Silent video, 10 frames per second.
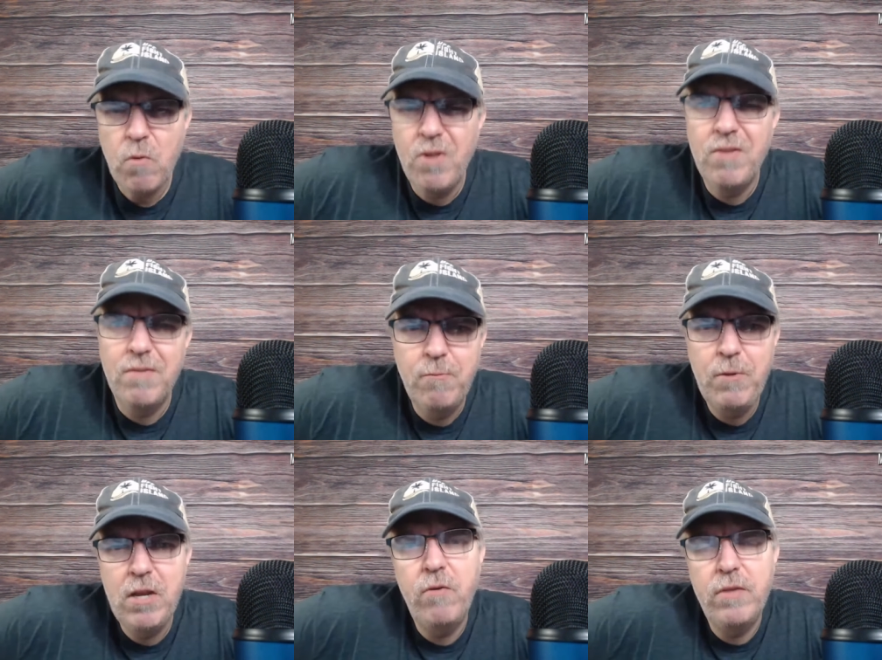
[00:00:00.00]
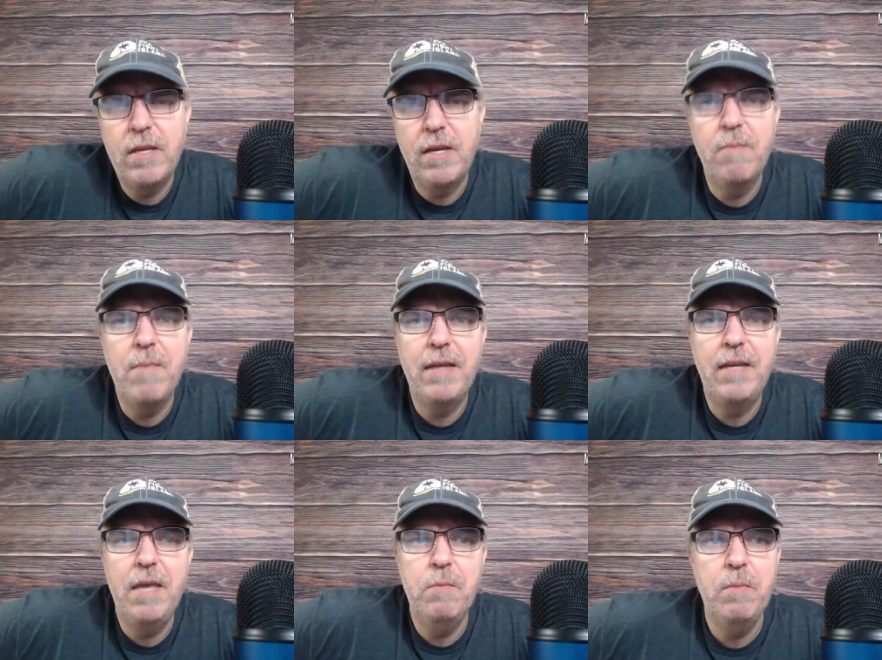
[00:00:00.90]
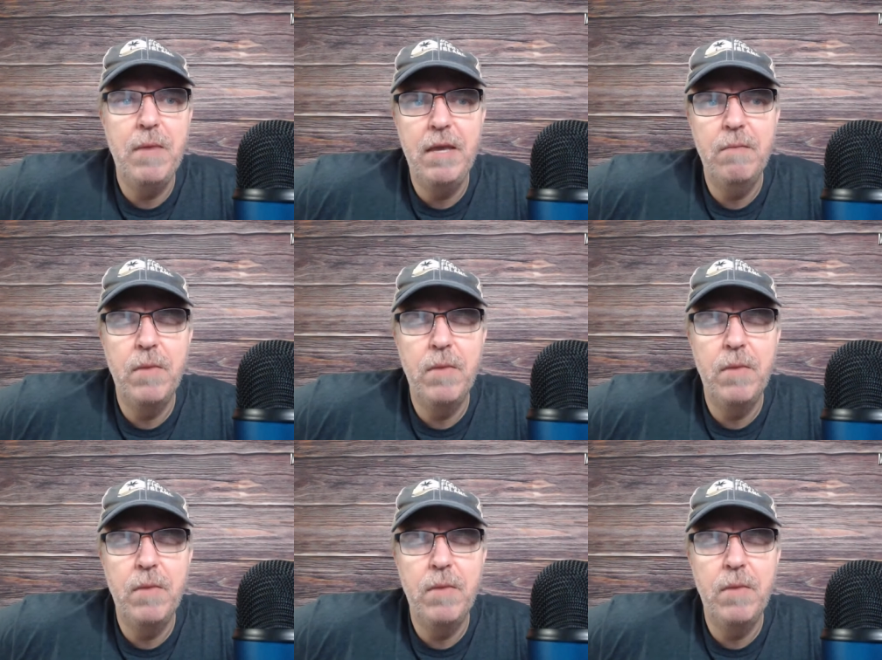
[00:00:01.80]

Well, we know he's going to come back to MMA,